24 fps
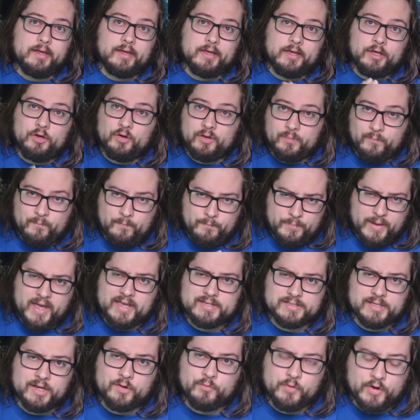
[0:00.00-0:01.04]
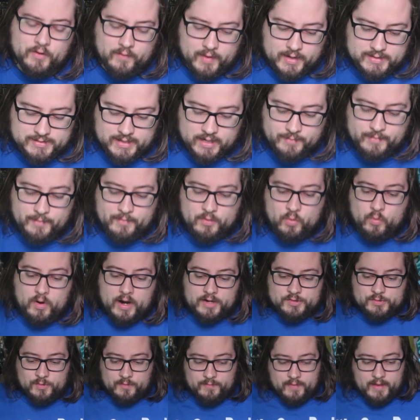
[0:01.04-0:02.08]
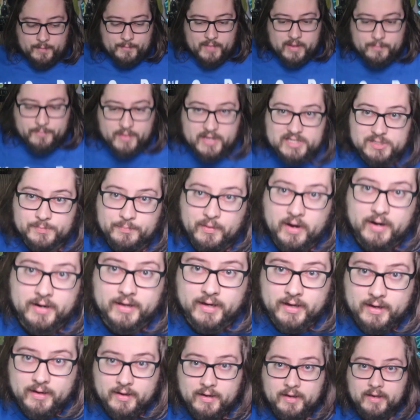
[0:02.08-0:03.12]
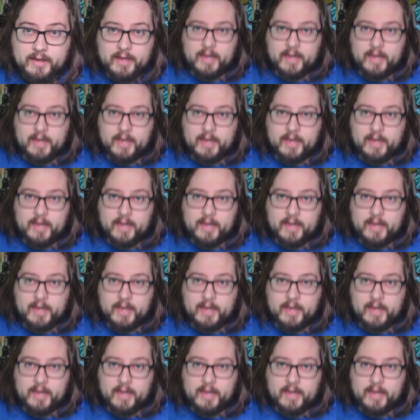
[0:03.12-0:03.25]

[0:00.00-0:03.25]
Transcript: you basically realize. Like, I remember watching with, like, my best buddy.